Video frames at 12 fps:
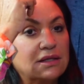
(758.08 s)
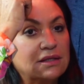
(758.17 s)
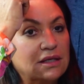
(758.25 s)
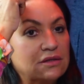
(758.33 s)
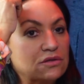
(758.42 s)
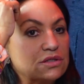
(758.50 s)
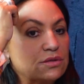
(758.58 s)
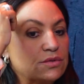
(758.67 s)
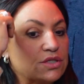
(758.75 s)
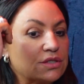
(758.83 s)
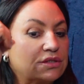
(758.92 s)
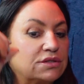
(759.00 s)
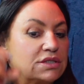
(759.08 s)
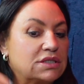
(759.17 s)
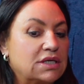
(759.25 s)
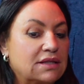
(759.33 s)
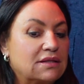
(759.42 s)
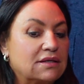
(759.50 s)
they thought they were just going to
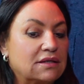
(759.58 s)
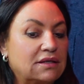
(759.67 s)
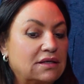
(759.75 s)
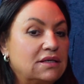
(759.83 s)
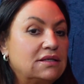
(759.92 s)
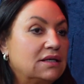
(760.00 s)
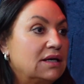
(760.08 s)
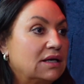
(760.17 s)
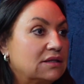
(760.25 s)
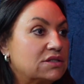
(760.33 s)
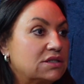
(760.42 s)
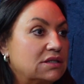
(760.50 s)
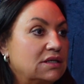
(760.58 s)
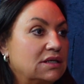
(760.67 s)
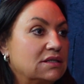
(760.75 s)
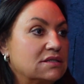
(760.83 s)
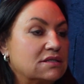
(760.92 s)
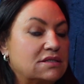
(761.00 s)
take the kidney out
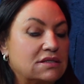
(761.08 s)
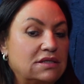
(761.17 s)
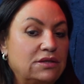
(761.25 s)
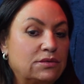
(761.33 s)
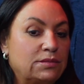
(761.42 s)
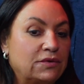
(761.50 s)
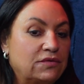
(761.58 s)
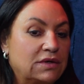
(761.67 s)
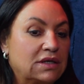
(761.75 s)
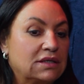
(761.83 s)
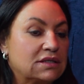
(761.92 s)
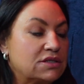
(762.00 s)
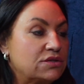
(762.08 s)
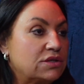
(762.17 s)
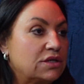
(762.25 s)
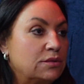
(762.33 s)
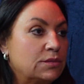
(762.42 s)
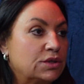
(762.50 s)
and he would be fine and do
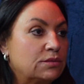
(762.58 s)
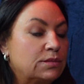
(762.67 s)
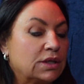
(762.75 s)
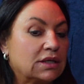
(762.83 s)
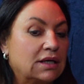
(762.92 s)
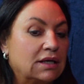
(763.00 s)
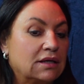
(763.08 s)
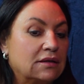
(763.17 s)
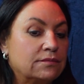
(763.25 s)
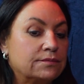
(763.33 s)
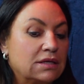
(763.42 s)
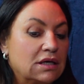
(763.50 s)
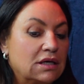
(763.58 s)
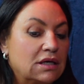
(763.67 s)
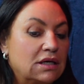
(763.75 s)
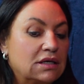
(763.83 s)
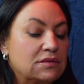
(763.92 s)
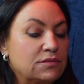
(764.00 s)
chemo. But
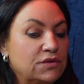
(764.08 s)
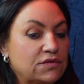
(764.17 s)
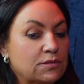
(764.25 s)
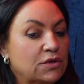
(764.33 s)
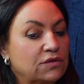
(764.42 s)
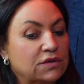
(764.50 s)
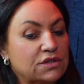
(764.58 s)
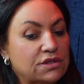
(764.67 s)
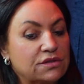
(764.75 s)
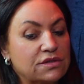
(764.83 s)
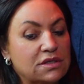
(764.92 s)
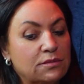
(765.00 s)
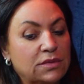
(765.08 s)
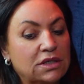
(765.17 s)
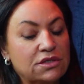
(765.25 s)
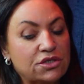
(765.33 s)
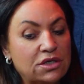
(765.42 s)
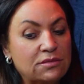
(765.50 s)
I had moved him over to somebody
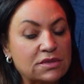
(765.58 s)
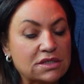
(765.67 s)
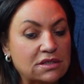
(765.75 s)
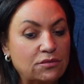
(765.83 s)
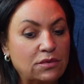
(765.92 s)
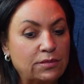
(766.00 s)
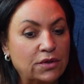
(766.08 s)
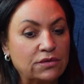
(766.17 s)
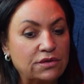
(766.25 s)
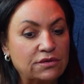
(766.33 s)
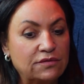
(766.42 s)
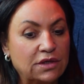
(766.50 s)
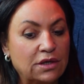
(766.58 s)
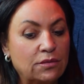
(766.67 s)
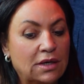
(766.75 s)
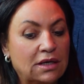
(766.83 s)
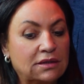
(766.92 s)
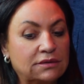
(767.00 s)
in James's that we both knew very
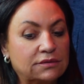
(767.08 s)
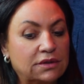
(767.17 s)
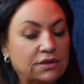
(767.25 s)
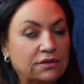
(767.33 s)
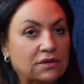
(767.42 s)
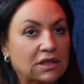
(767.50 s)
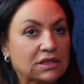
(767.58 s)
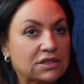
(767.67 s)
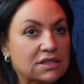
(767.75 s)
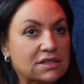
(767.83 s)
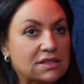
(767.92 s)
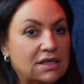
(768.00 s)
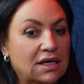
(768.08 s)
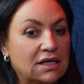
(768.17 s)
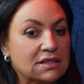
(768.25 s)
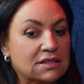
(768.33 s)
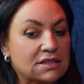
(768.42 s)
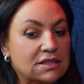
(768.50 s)
well, a urologist,
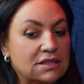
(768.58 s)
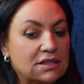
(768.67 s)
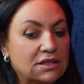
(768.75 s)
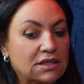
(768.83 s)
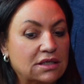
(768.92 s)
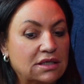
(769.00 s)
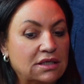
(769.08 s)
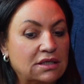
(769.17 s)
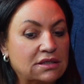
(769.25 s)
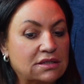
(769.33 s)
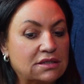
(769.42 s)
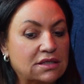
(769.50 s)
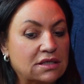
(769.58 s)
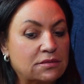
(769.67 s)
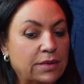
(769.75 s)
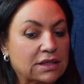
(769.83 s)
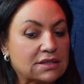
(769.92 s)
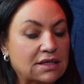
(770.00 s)
and he did
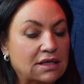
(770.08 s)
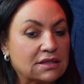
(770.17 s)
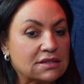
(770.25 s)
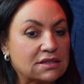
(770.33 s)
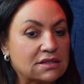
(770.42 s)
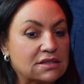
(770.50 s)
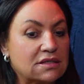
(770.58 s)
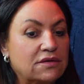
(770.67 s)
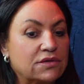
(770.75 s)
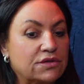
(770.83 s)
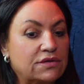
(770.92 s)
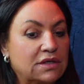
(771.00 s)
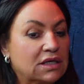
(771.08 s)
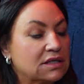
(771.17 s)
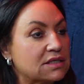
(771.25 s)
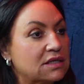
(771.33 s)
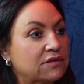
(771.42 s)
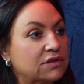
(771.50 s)
PET scans and discovered 3 in
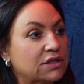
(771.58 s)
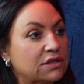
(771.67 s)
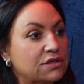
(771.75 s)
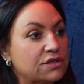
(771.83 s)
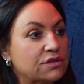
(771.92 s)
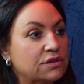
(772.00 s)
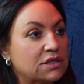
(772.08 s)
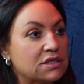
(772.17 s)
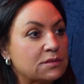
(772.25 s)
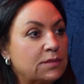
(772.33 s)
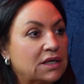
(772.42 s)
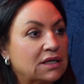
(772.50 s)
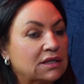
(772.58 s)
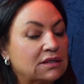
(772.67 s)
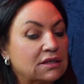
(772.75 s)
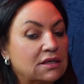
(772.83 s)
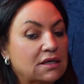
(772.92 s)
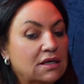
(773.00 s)
his liver and 2 in his spine.